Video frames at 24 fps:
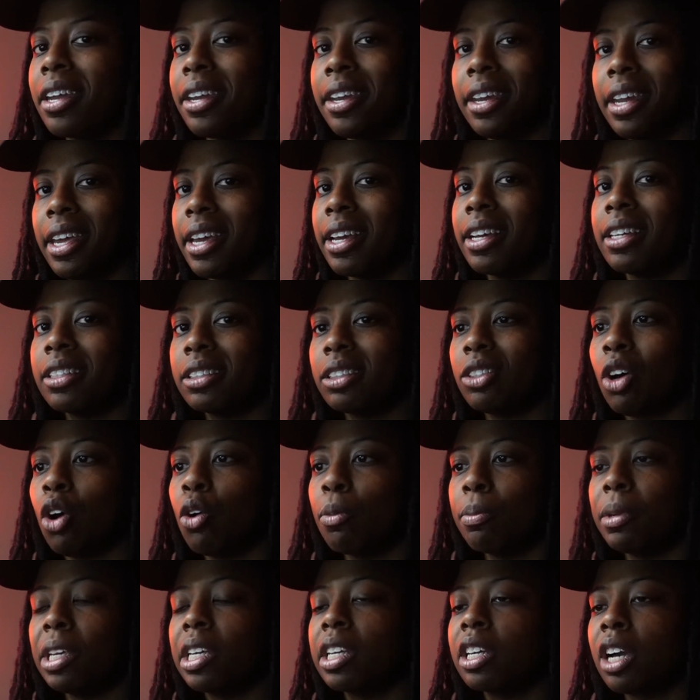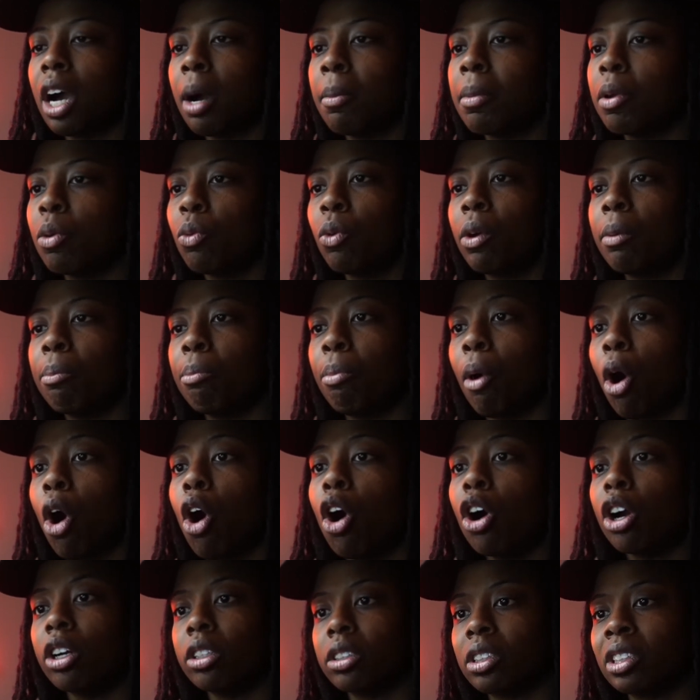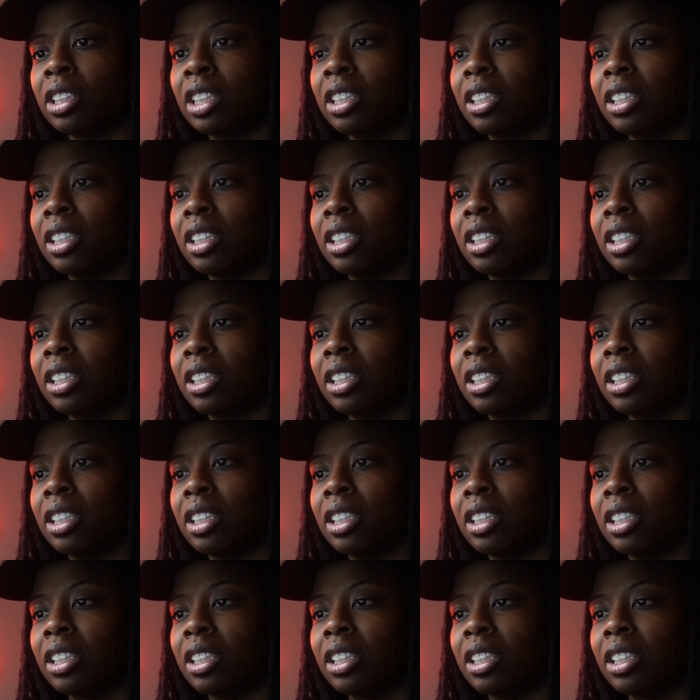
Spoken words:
Niggas don't be coming with bars.